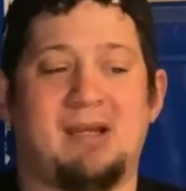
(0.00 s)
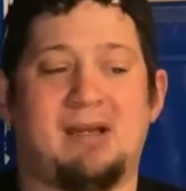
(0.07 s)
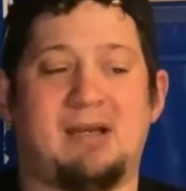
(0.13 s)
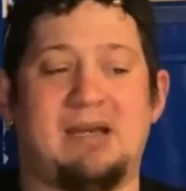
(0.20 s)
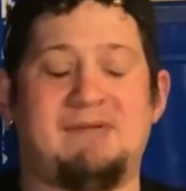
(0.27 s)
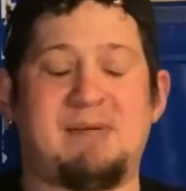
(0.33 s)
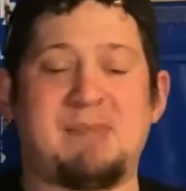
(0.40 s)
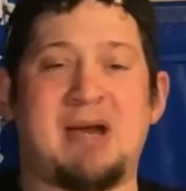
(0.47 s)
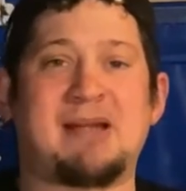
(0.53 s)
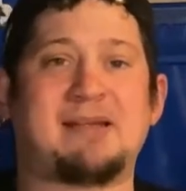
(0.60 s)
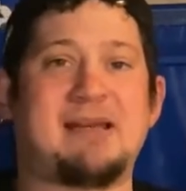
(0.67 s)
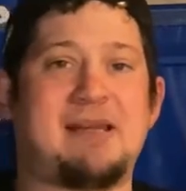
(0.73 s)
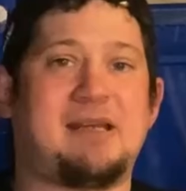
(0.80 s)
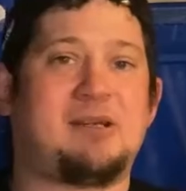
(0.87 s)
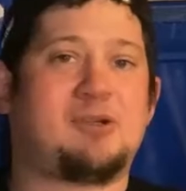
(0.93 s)
if I'm not
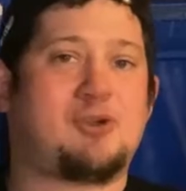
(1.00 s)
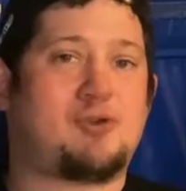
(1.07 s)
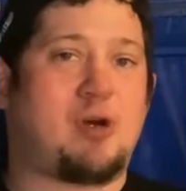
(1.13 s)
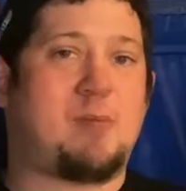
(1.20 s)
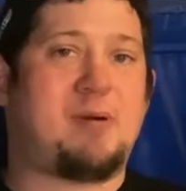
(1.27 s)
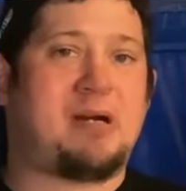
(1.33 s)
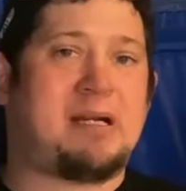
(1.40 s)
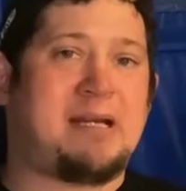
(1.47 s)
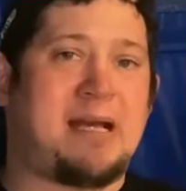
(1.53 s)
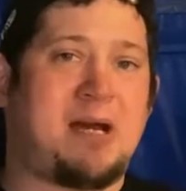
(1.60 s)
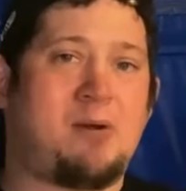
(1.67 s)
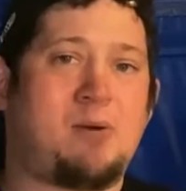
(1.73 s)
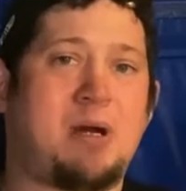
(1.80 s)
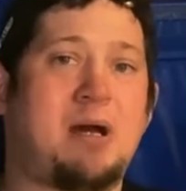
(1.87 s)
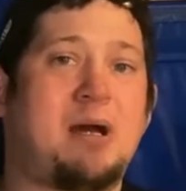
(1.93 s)
getting strawberry
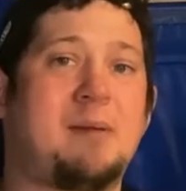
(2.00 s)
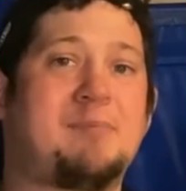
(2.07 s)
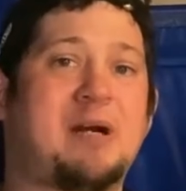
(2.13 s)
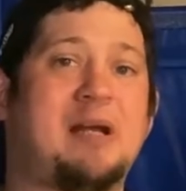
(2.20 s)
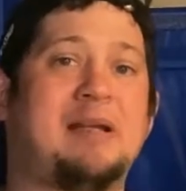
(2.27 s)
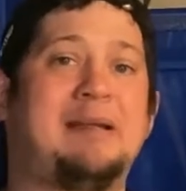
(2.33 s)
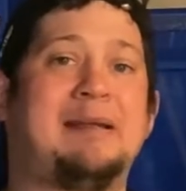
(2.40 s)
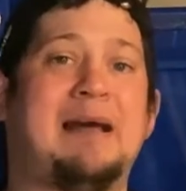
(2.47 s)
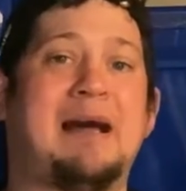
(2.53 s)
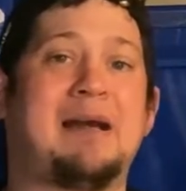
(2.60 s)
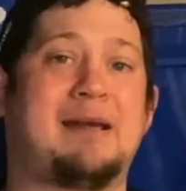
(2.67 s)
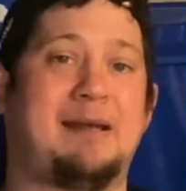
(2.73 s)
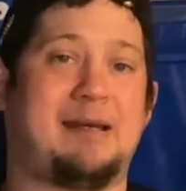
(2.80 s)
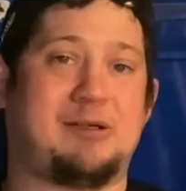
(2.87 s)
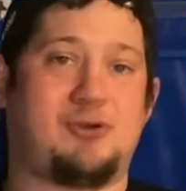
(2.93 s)
now, I'm probably not
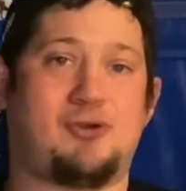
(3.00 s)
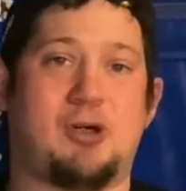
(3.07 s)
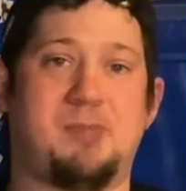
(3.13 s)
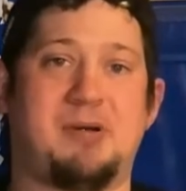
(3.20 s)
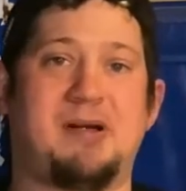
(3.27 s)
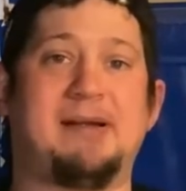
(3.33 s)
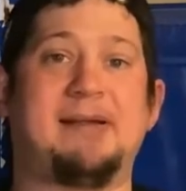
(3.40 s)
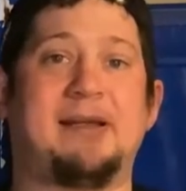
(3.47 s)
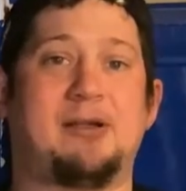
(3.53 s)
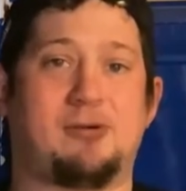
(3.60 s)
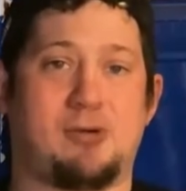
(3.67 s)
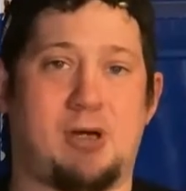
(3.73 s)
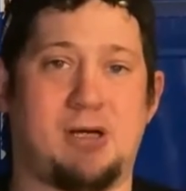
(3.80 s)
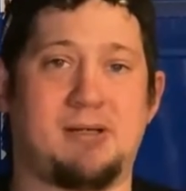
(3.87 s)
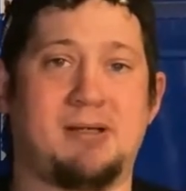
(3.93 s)
going to get strawberry
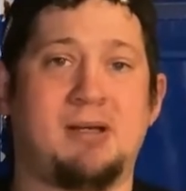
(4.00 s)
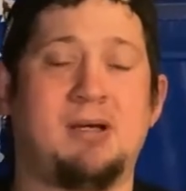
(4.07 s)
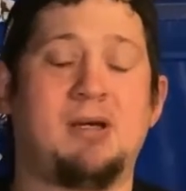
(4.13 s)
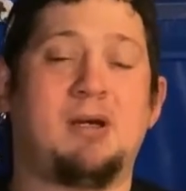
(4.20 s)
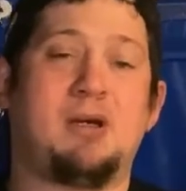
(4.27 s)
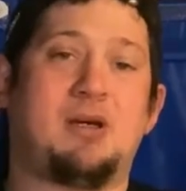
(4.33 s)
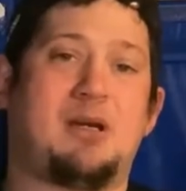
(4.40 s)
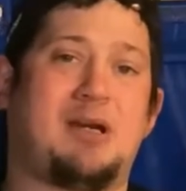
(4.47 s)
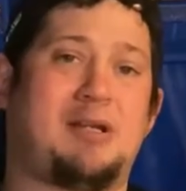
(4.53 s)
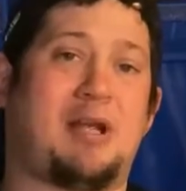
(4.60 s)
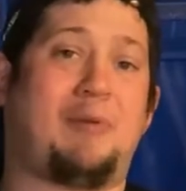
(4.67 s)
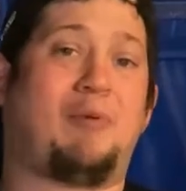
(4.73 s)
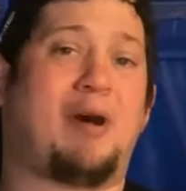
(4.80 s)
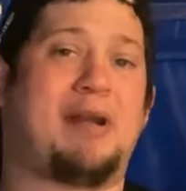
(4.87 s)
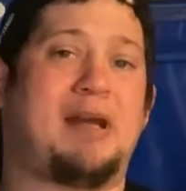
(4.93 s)
later on. And
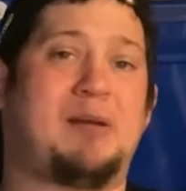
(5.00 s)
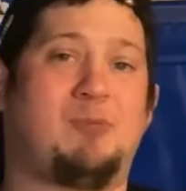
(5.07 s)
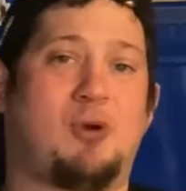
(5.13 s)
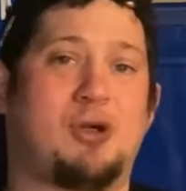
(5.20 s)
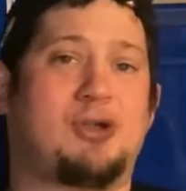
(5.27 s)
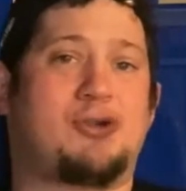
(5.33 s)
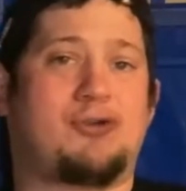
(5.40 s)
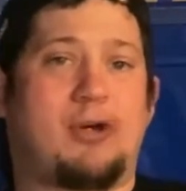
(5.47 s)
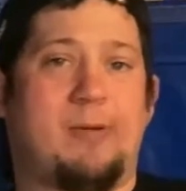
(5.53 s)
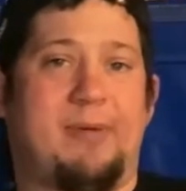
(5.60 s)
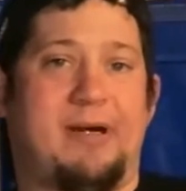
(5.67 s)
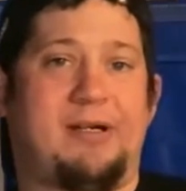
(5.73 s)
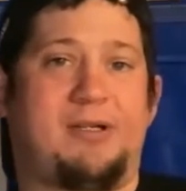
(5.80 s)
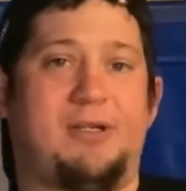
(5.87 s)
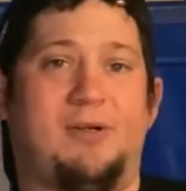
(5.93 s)
I'd want to add more
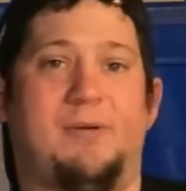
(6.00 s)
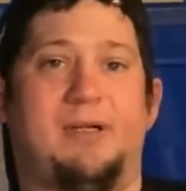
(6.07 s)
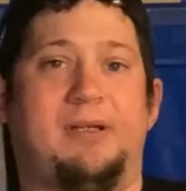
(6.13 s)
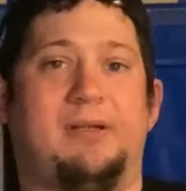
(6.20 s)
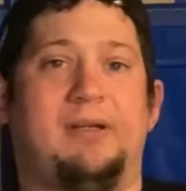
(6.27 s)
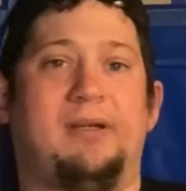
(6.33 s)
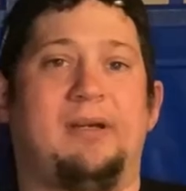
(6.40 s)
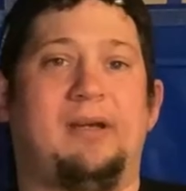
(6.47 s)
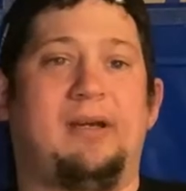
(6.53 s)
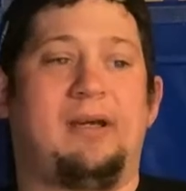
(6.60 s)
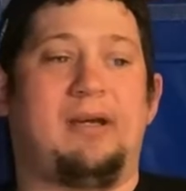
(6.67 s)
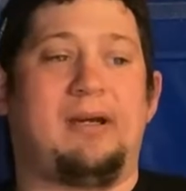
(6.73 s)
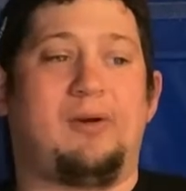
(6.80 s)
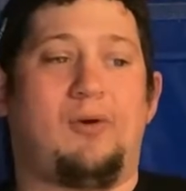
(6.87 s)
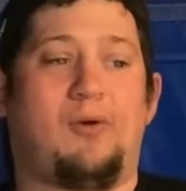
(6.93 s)
strawberry to it.
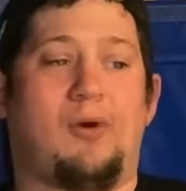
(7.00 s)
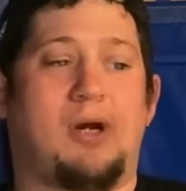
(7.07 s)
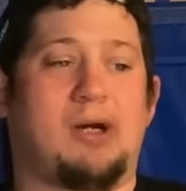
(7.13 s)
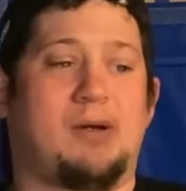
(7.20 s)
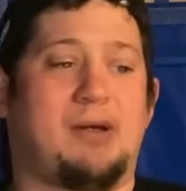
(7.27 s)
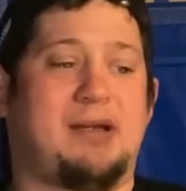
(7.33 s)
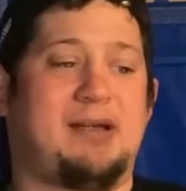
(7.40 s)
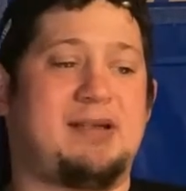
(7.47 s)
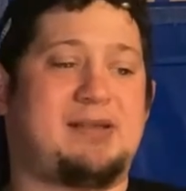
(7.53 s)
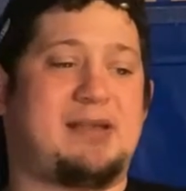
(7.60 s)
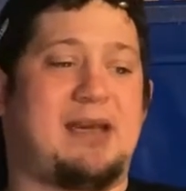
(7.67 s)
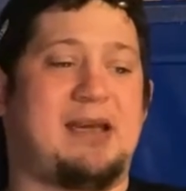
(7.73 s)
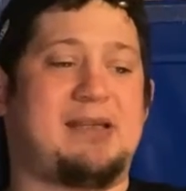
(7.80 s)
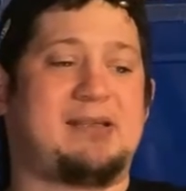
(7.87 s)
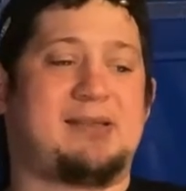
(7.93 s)
Or, in this
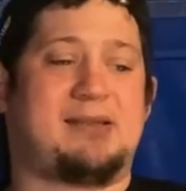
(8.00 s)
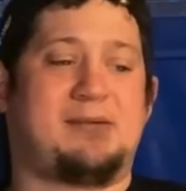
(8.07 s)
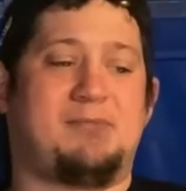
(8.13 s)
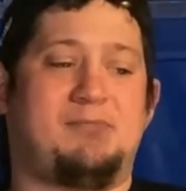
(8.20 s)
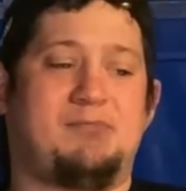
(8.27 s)
case,